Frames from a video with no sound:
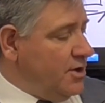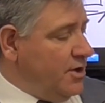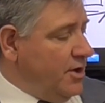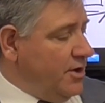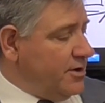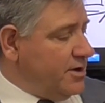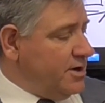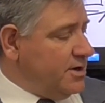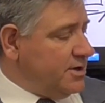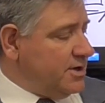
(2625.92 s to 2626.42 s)

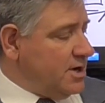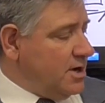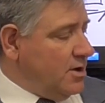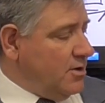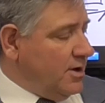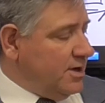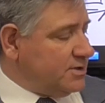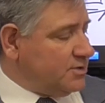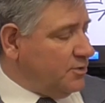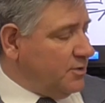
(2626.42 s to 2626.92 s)
You're going to
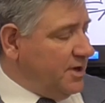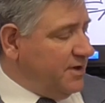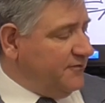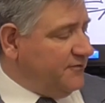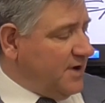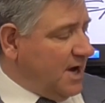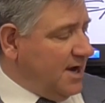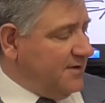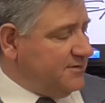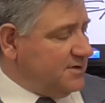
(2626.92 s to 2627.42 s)
go at
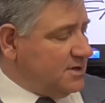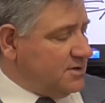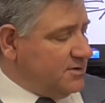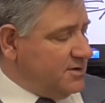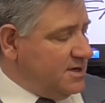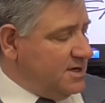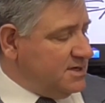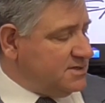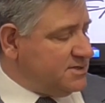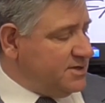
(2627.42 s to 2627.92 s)
25
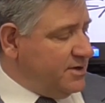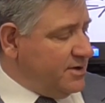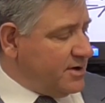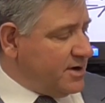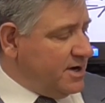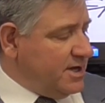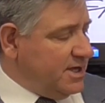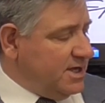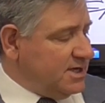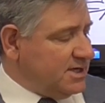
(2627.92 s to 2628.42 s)
degrees, you're
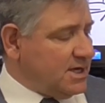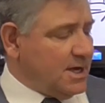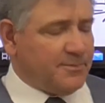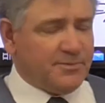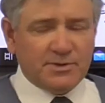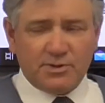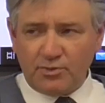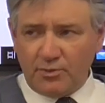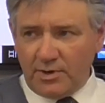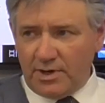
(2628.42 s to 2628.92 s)
going to end
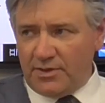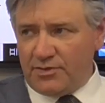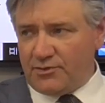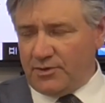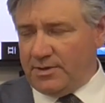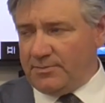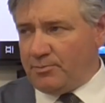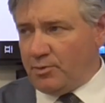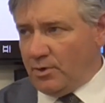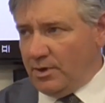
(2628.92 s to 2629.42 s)
up at
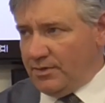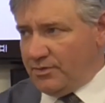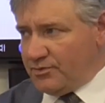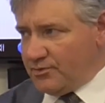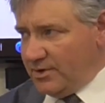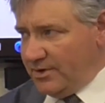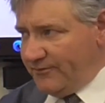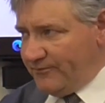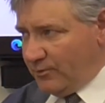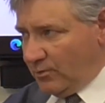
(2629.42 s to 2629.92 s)

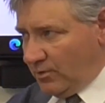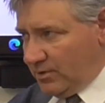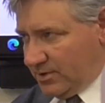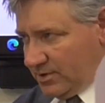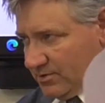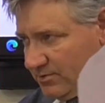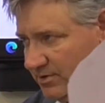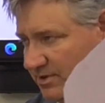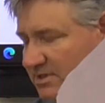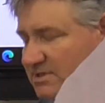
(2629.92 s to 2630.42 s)
23.34
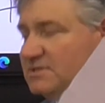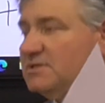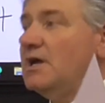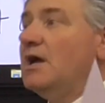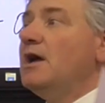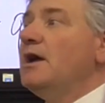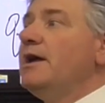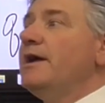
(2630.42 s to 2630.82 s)
degrees.